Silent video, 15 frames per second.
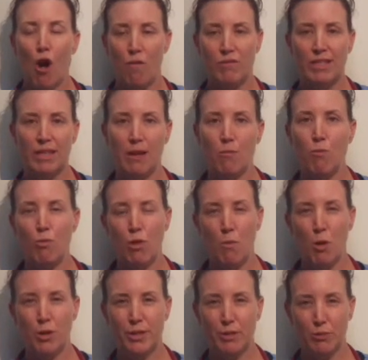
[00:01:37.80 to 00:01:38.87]
obviously the
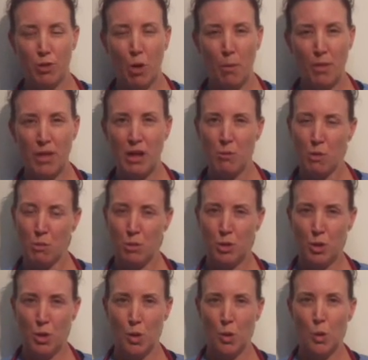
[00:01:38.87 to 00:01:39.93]
most common thing we would
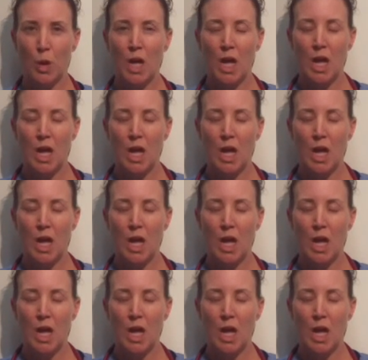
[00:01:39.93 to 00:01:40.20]
do